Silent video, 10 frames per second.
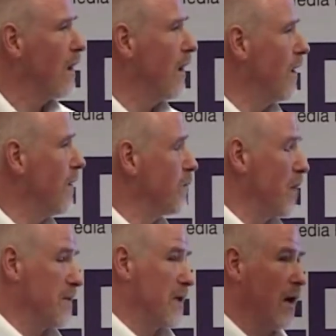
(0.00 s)

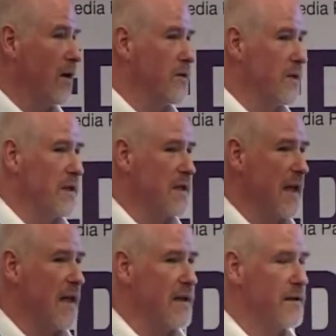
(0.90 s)
perhaps hard to
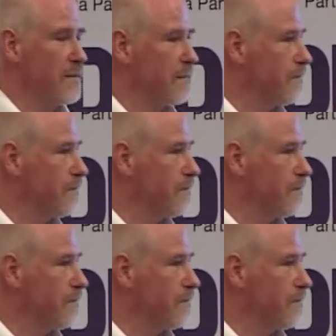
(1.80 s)
understand,